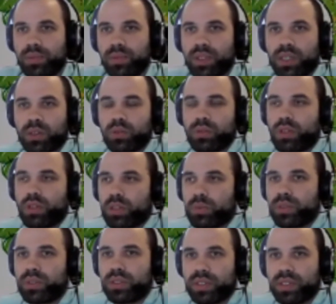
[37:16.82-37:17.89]
could not
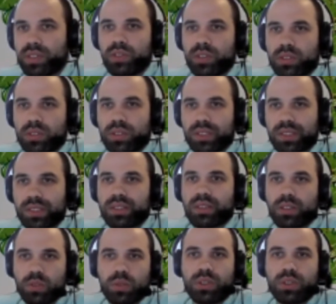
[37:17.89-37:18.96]
be really treated as a
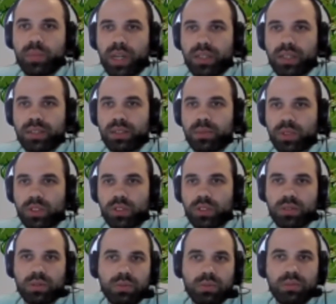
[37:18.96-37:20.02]
security mechanism
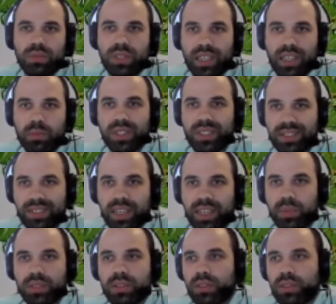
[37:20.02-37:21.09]
because they can be disabled.